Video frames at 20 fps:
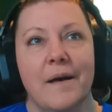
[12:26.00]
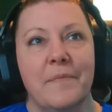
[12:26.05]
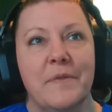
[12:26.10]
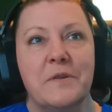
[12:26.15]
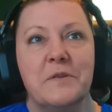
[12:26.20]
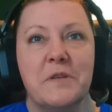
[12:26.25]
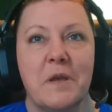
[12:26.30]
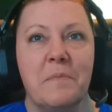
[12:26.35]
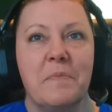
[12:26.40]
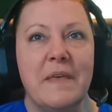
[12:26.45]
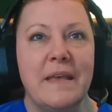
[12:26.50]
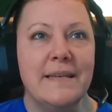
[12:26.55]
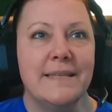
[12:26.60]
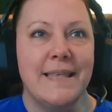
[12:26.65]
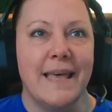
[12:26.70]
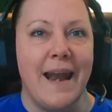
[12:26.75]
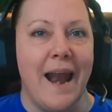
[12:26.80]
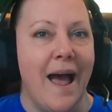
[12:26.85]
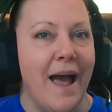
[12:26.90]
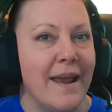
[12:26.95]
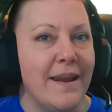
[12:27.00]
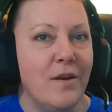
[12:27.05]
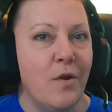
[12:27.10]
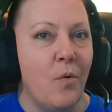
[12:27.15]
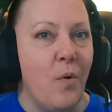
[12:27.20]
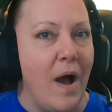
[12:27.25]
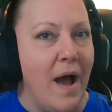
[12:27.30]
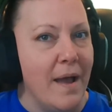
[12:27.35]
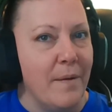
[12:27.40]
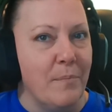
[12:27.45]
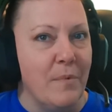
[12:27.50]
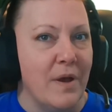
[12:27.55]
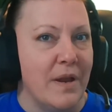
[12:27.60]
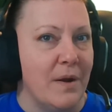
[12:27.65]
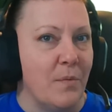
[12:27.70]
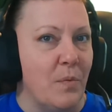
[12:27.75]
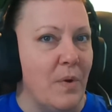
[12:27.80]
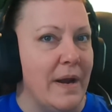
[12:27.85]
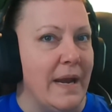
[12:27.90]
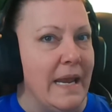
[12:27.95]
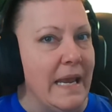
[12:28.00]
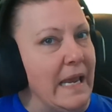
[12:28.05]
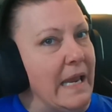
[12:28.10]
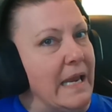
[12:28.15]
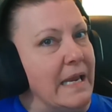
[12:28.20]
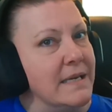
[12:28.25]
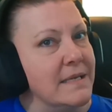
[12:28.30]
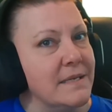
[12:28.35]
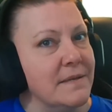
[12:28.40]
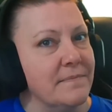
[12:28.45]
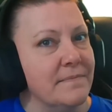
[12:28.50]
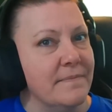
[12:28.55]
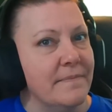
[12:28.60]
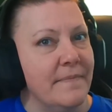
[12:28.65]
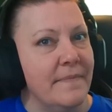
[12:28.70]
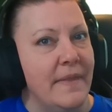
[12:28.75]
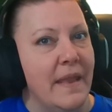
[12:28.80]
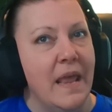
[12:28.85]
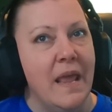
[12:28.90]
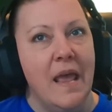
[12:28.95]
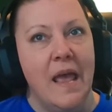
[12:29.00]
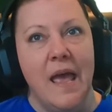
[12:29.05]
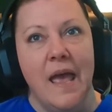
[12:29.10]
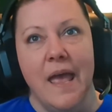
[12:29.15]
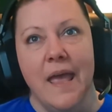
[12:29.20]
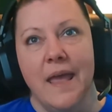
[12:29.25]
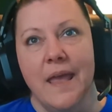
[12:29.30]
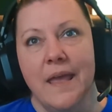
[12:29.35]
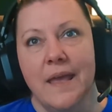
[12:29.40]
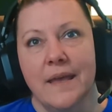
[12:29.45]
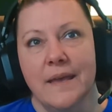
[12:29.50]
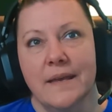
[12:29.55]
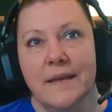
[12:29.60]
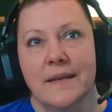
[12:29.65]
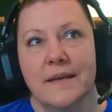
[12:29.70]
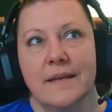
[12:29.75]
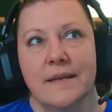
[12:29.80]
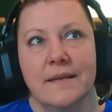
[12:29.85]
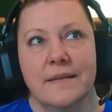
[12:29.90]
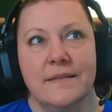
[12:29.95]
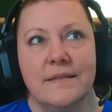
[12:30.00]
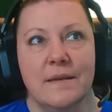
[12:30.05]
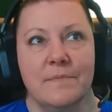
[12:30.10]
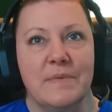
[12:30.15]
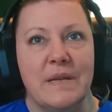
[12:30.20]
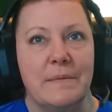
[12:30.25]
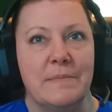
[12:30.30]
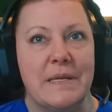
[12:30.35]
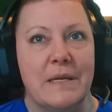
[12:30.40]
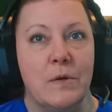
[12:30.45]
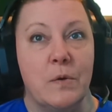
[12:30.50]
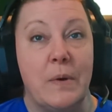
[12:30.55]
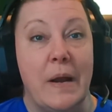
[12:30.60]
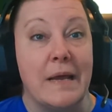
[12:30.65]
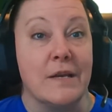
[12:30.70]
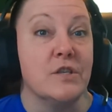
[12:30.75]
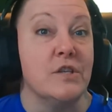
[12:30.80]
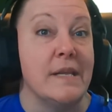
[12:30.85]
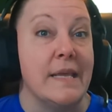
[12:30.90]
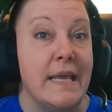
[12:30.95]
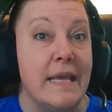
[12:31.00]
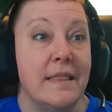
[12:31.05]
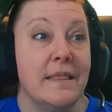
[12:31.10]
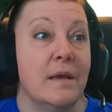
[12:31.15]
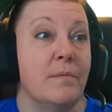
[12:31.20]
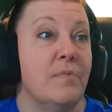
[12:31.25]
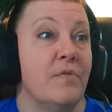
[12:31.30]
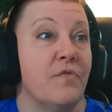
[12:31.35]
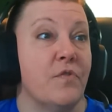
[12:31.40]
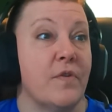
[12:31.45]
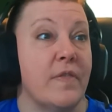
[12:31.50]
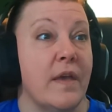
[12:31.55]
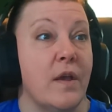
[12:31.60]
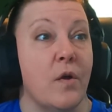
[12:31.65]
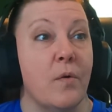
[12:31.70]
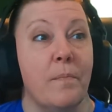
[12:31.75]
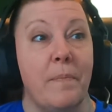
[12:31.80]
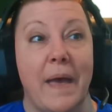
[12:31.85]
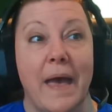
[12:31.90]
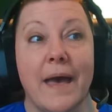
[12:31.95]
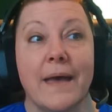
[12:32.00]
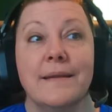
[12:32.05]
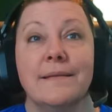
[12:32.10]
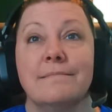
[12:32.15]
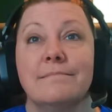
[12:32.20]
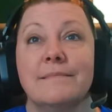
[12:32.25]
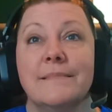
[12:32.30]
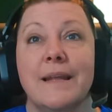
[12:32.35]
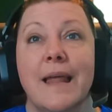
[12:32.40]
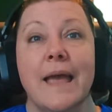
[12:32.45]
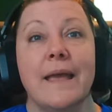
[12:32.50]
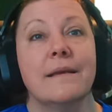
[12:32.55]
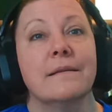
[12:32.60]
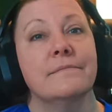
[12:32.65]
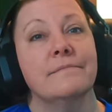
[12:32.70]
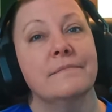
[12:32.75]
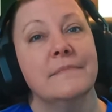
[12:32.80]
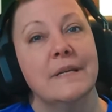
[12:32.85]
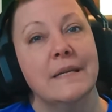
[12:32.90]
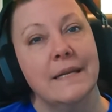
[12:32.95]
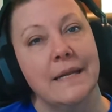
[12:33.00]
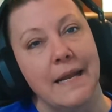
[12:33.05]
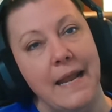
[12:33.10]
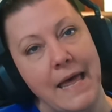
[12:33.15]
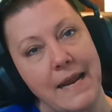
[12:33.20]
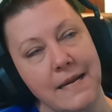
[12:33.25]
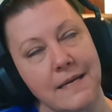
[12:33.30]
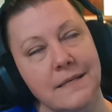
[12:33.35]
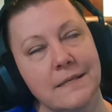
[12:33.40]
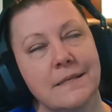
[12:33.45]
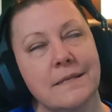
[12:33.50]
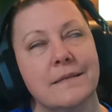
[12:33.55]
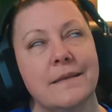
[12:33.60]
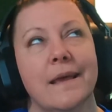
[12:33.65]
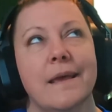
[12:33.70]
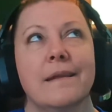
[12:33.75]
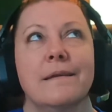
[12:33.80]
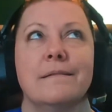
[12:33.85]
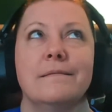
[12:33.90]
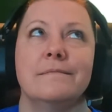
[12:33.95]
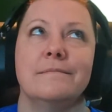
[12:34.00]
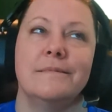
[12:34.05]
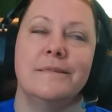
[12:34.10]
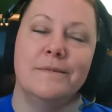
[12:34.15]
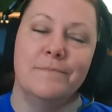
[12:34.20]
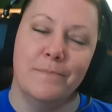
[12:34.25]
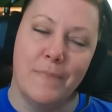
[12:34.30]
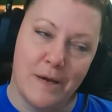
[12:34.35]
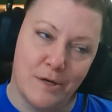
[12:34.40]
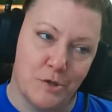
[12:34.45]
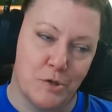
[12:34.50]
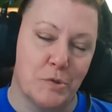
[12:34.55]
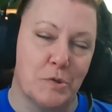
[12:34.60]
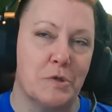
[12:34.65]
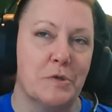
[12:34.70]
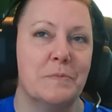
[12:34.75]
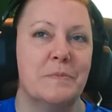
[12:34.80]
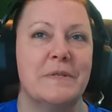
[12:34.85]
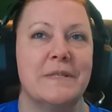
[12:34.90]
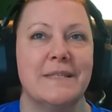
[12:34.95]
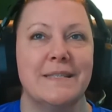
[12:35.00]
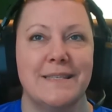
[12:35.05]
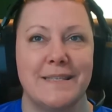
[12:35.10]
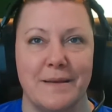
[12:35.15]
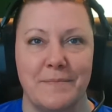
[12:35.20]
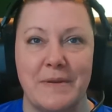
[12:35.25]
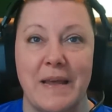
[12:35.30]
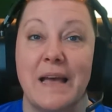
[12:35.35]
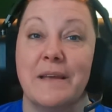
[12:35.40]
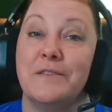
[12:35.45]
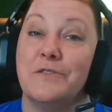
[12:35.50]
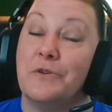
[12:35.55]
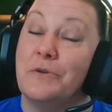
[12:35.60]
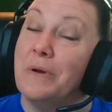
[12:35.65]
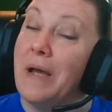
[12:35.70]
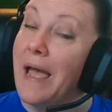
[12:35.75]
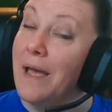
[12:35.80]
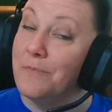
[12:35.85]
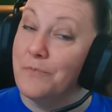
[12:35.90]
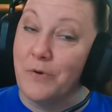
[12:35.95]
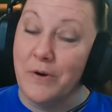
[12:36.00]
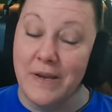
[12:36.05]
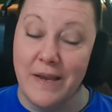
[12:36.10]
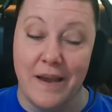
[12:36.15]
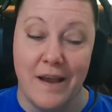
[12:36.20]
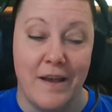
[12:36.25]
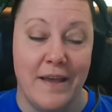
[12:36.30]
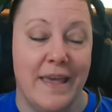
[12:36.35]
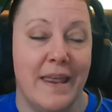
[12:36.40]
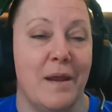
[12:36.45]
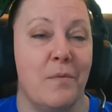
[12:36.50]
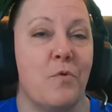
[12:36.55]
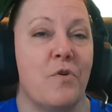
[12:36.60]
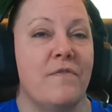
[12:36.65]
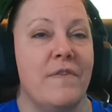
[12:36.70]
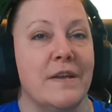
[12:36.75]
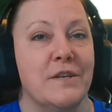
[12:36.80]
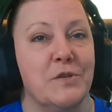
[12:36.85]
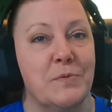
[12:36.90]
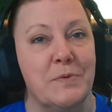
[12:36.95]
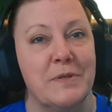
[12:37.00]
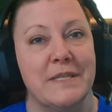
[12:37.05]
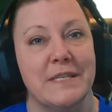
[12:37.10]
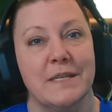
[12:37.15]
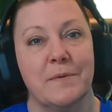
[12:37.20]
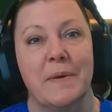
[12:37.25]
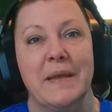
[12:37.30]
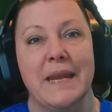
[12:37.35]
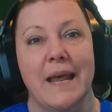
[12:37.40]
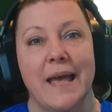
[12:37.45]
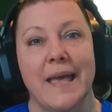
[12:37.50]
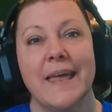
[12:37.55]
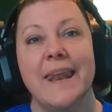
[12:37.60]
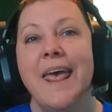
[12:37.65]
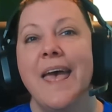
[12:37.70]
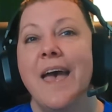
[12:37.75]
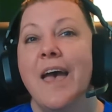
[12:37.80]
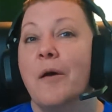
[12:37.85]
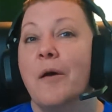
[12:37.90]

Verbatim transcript: There's some things that I know I'm going to want to eat. And sometimes I don't actually eat them before they go bad, like lettuce and mushrooms. And sometimes I do. I'm working on getting more vegetables into my diet.